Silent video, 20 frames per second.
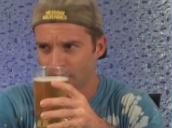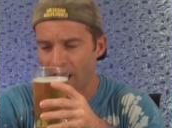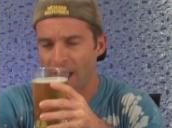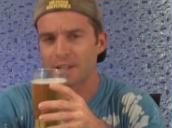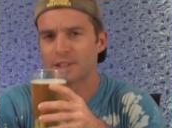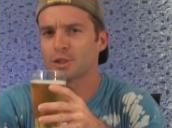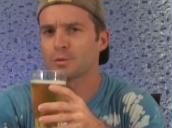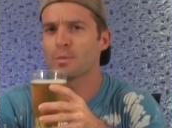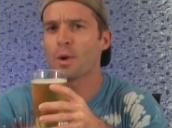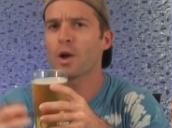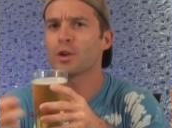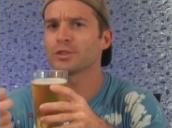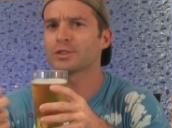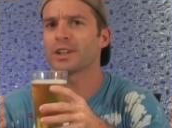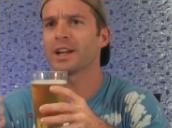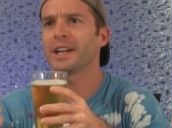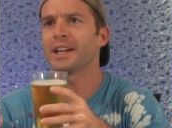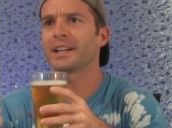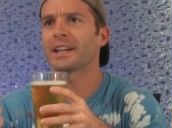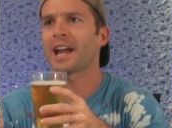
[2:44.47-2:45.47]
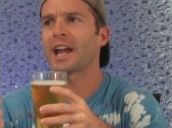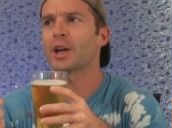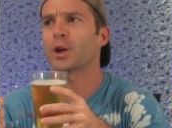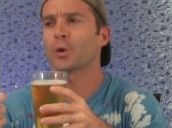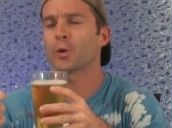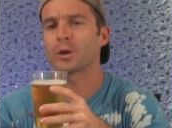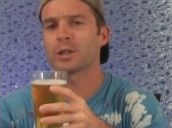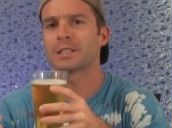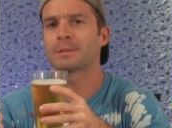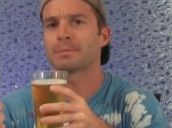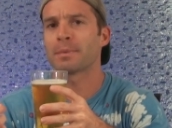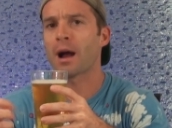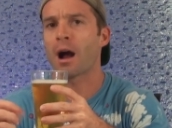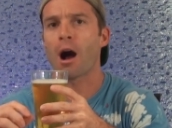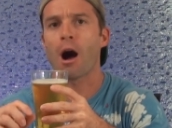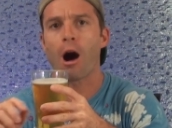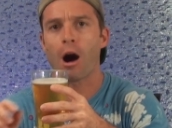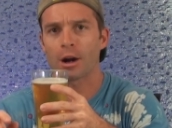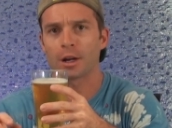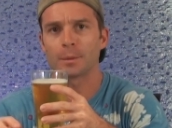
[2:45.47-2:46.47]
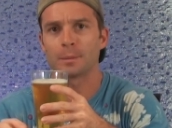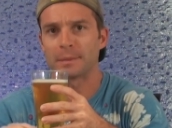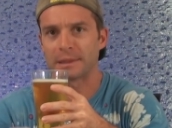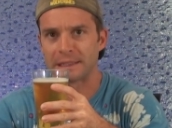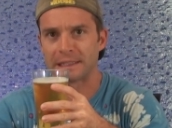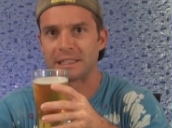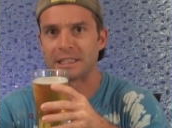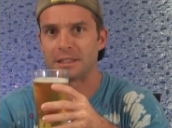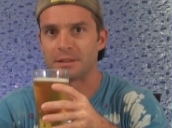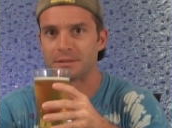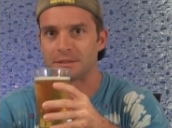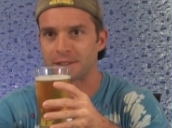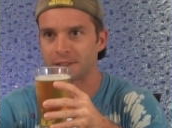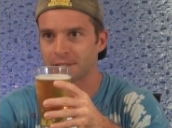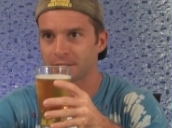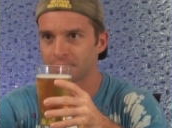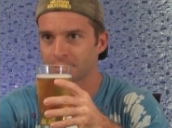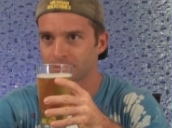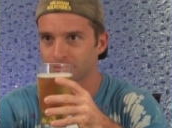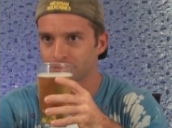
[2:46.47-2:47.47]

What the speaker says: it smells like crisp autumn leaves.